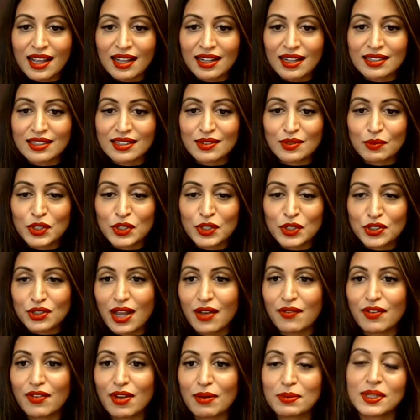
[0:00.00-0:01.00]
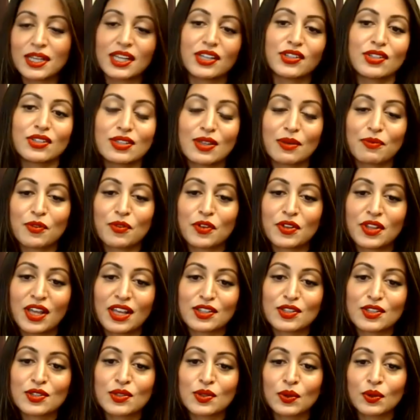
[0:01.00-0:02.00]
and we should have applications up for
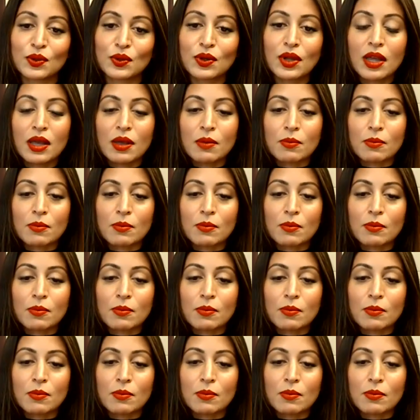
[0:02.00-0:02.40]
that soon.